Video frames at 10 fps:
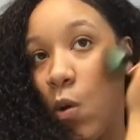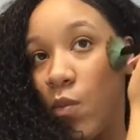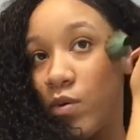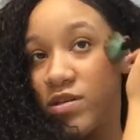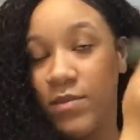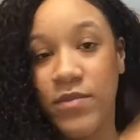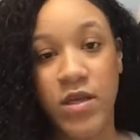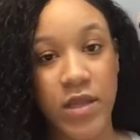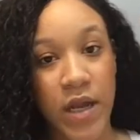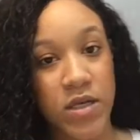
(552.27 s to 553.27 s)
for
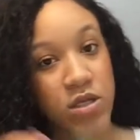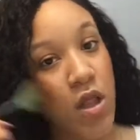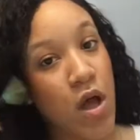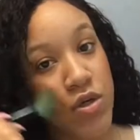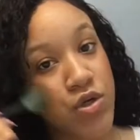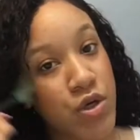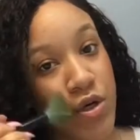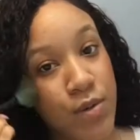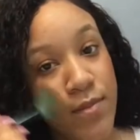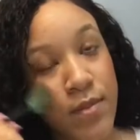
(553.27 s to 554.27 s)
something that is long
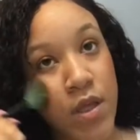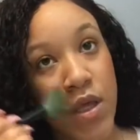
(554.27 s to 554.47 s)
term,